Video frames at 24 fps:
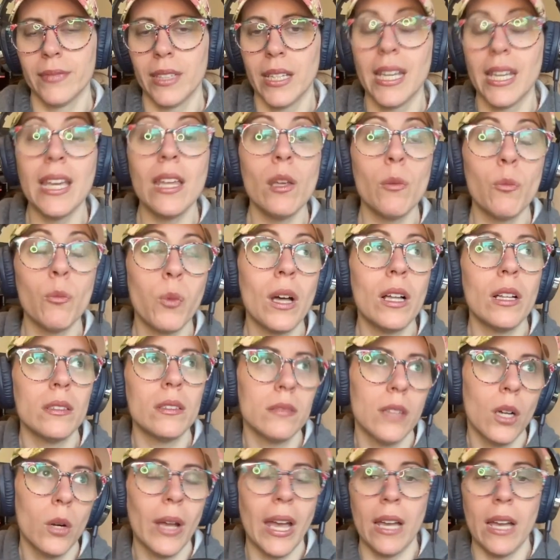He
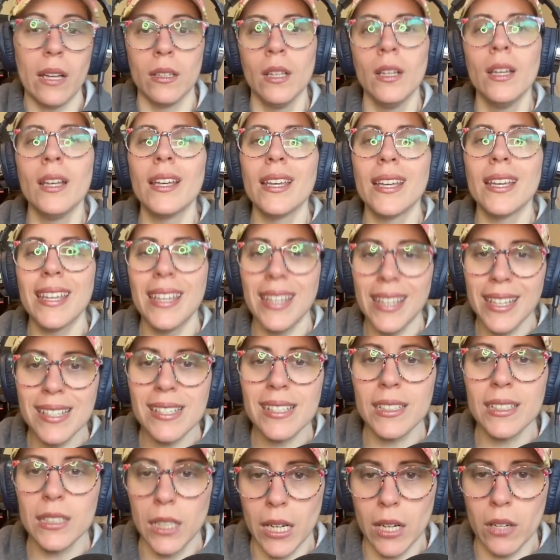
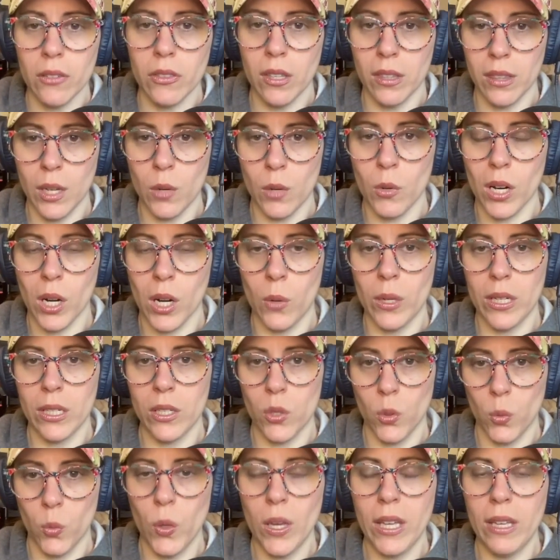declared that they were going
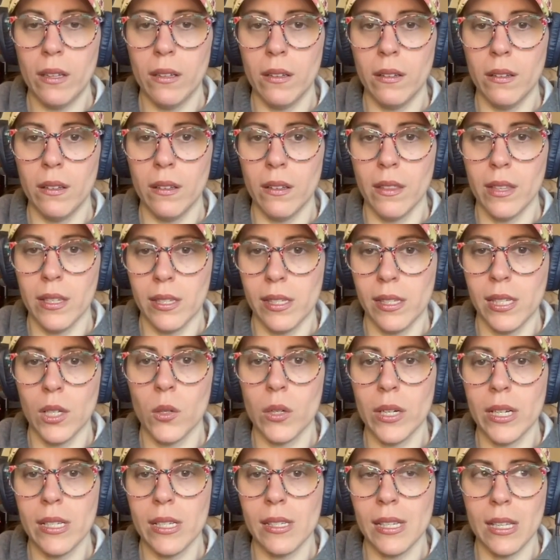to win the
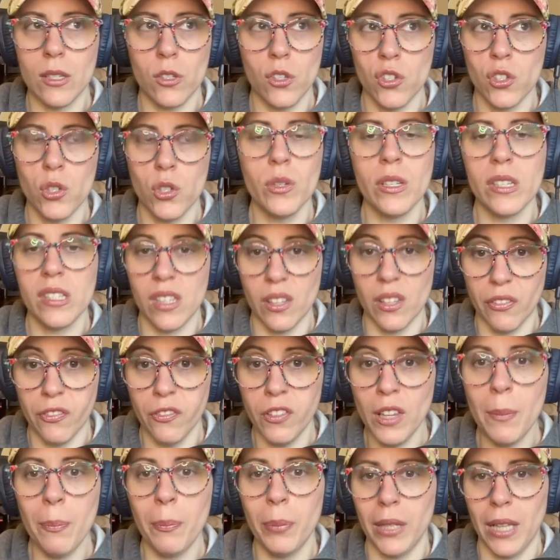series as soon as the
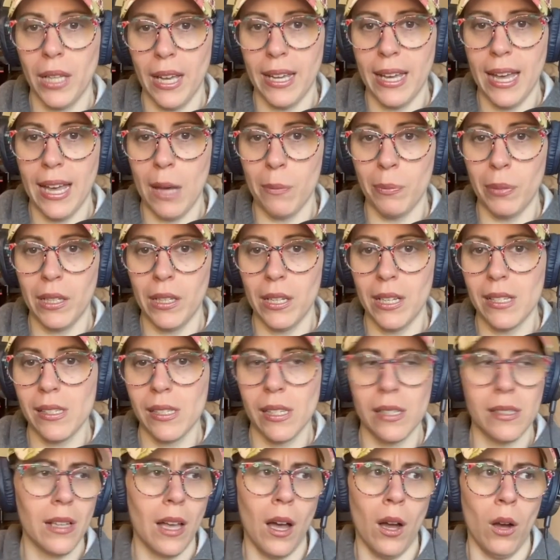flip play happened. He
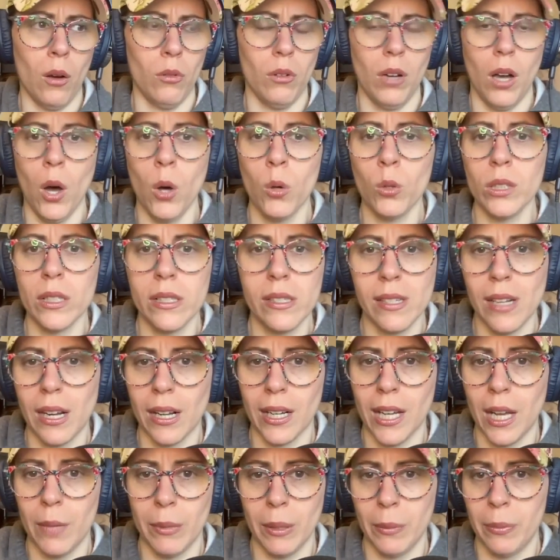says, oh, Oakland's not
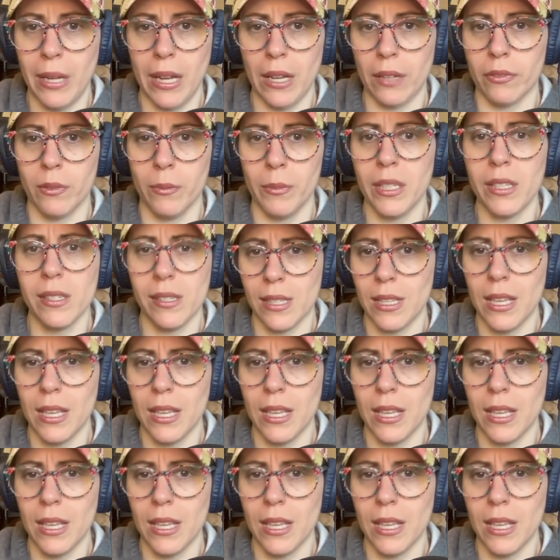coming back from this.